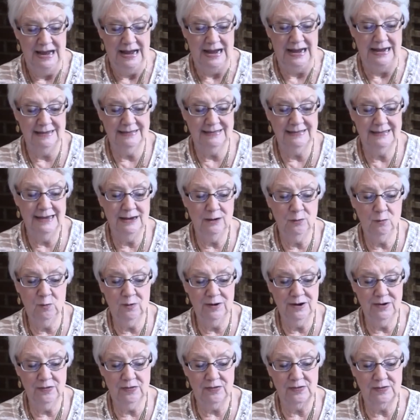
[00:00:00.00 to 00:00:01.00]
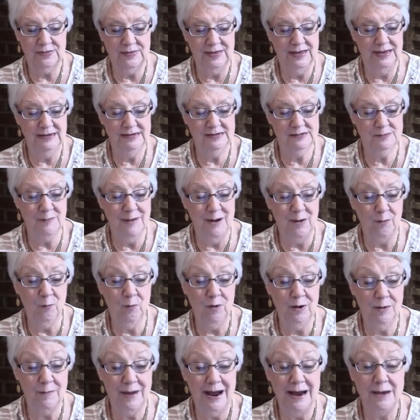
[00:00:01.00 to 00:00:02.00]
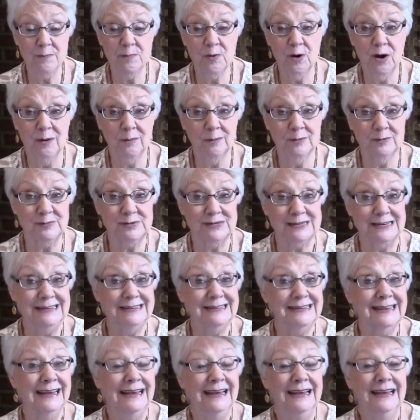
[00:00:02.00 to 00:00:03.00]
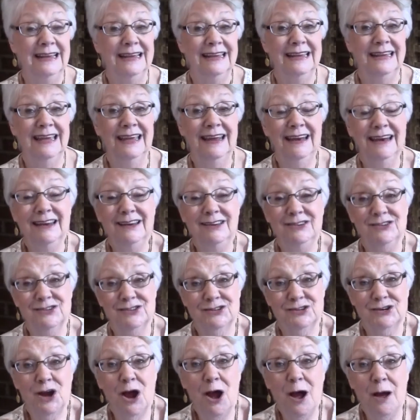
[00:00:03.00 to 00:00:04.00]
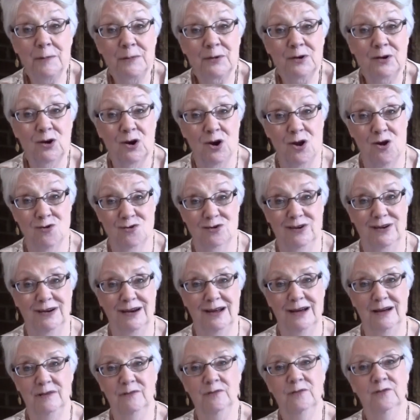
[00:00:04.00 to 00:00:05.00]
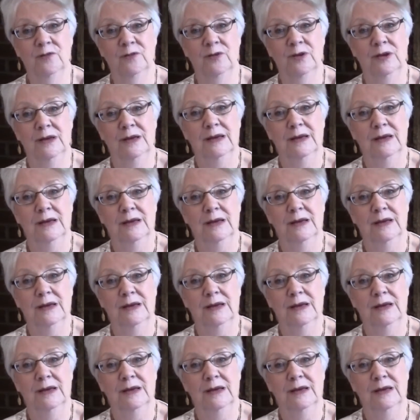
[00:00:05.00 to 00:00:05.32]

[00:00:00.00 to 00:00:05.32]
I think one of the things, one of my problems is getting stopped long enough